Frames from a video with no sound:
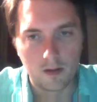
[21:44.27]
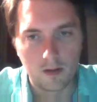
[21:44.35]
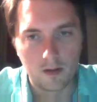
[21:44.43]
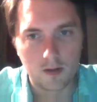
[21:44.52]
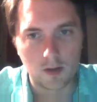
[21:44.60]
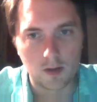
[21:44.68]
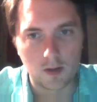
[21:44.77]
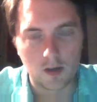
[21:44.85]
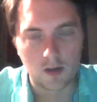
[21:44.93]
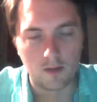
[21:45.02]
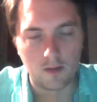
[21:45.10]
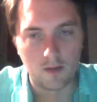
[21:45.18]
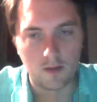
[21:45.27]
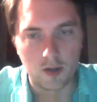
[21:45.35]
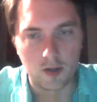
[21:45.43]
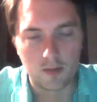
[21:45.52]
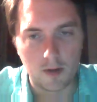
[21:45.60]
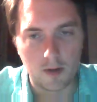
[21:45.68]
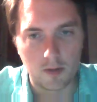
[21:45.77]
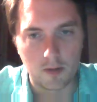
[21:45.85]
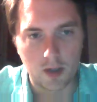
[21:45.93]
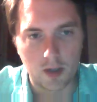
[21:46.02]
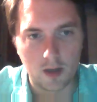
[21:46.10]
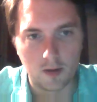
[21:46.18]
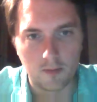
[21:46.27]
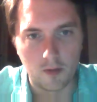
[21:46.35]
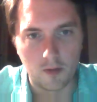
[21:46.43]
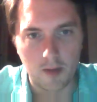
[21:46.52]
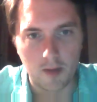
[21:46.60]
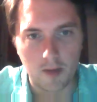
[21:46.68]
Because I'm going to say The Village pretty much killed him for me.